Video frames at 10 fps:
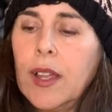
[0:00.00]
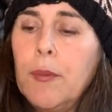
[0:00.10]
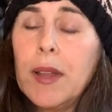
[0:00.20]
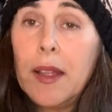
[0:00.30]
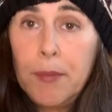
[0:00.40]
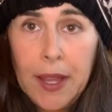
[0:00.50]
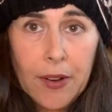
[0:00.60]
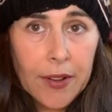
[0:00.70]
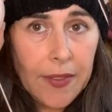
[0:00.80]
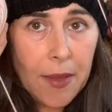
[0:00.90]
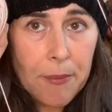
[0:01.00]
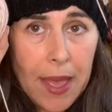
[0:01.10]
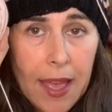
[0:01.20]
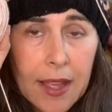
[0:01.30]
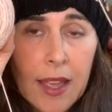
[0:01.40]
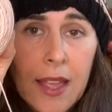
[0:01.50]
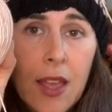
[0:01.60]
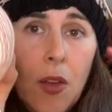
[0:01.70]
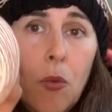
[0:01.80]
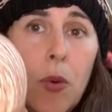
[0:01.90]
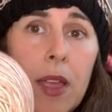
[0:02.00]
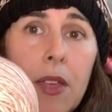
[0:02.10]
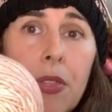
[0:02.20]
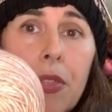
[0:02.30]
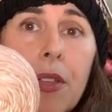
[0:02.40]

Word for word: Not, but I'm pairing that back with,